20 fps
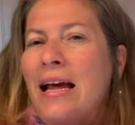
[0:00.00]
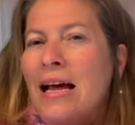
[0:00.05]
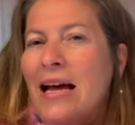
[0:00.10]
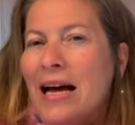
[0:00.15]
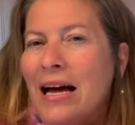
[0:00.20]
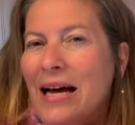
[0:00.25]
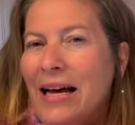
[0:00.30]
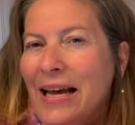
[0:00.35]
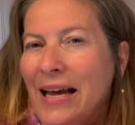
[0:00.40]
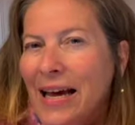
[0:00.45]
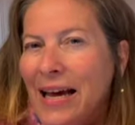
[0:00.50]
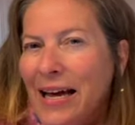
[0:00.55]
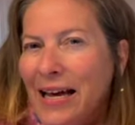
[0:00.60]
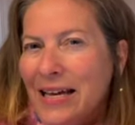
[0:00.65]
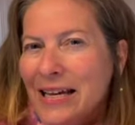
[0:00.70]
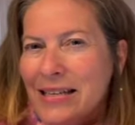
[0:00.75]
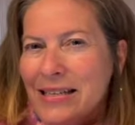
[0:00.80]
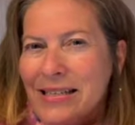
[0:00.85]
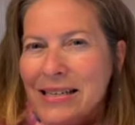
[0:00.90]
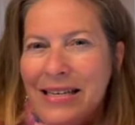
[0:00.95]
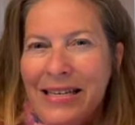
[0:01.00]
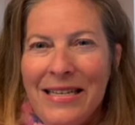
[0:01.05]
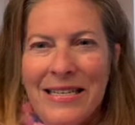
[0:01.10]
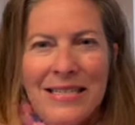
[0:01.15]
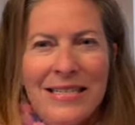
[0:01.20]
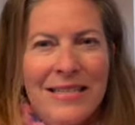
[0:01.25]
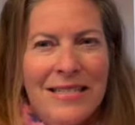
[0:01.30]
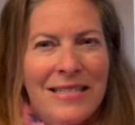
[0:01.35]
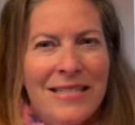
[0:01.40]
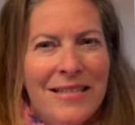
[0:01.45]
and it
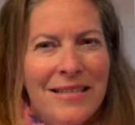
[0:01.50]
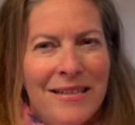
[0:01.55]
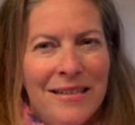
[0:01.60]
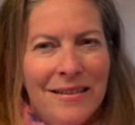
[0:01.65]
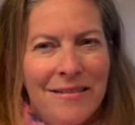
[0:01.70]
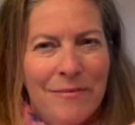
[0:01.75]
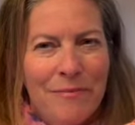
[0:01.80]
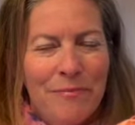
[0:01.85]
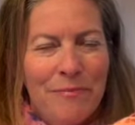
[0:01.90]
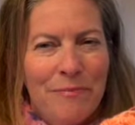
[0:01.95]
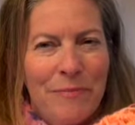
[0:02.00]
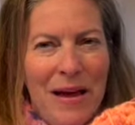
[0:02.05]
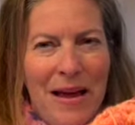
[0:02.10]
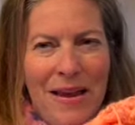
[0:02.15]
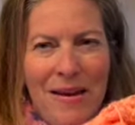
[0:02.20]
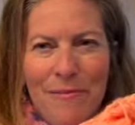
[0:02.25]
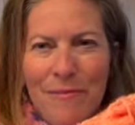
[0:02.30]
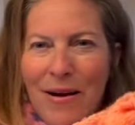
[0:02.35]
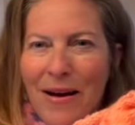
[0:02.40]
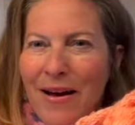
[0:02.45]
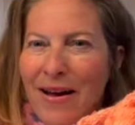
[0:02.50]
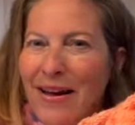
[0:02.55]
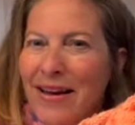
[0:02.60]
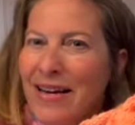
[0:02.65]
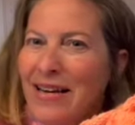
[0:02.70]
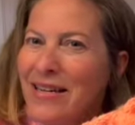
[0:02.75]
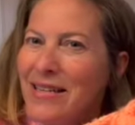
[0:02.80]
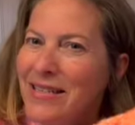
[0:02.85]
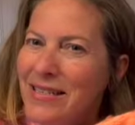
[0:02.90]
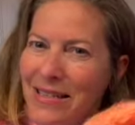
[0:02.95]
has been
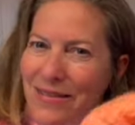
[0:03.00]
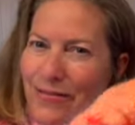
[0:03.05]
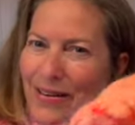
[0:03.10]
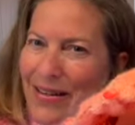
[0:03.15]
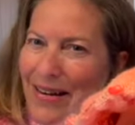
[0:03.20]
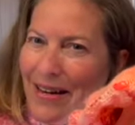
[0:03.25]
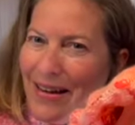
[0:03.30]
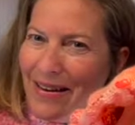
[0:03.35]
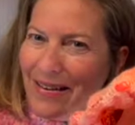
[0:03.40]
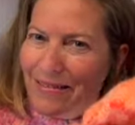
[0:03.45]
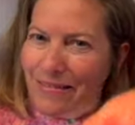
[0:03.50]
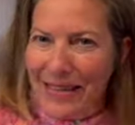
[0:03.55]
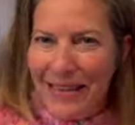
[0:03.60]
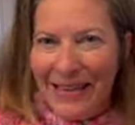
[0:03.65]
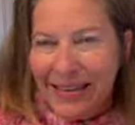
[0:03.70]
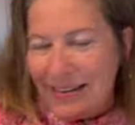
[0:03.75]
my TV knit.